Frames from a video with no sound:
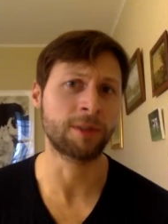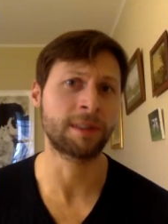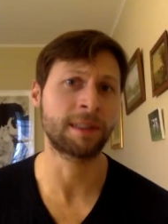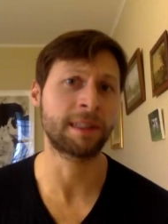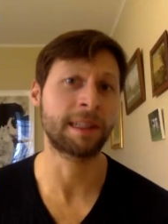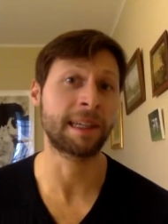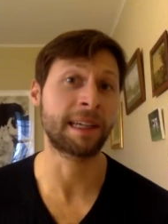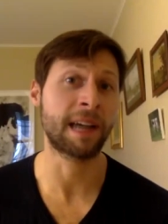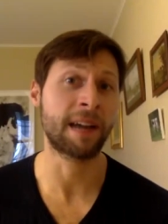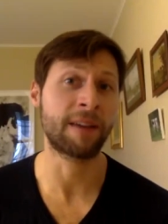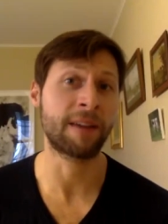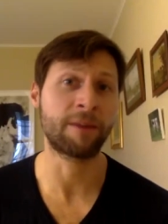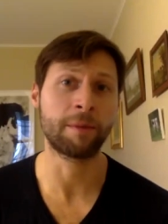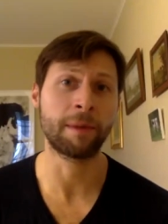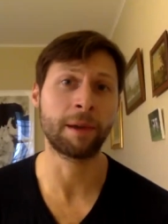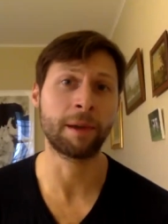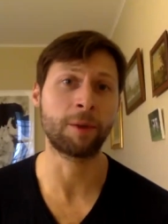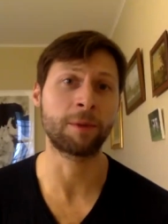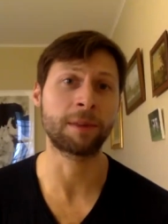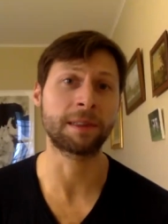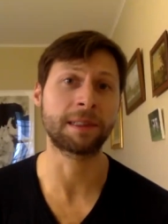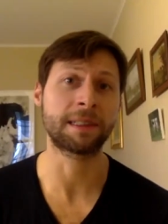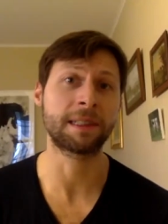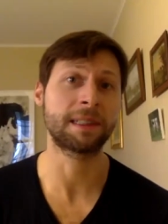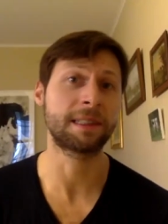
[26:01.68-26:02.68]
the government
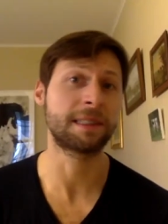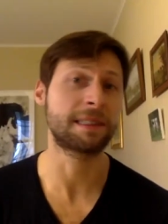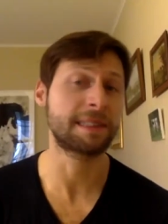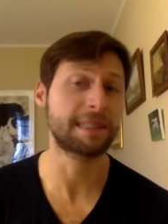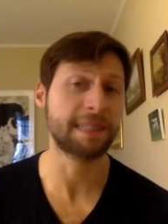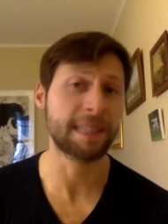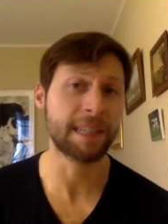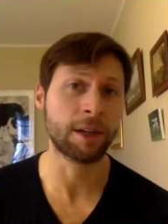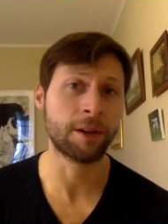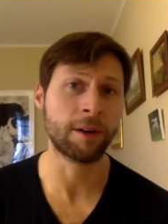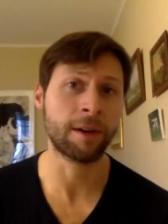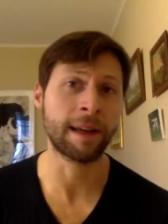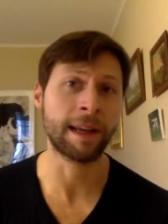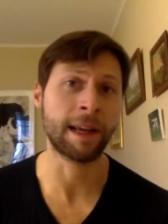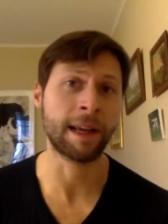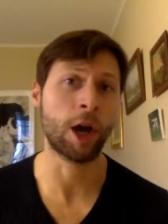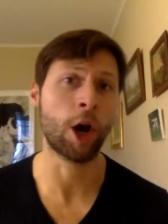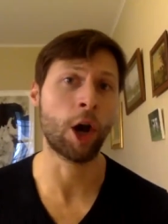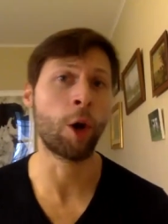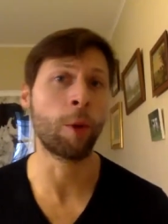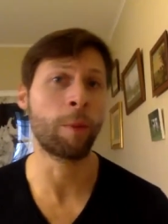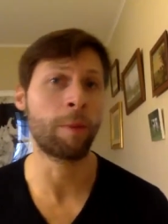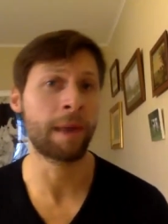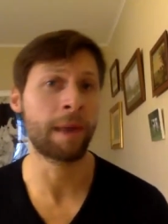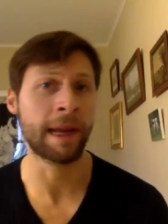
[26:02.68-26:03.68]
was considering
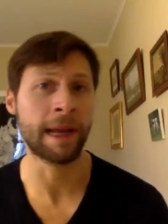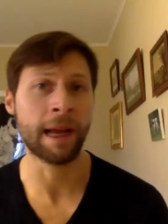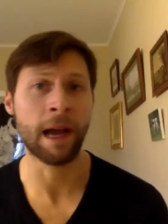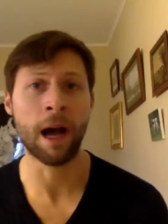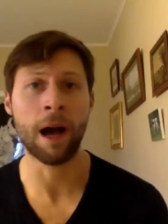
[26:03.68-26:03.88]
opening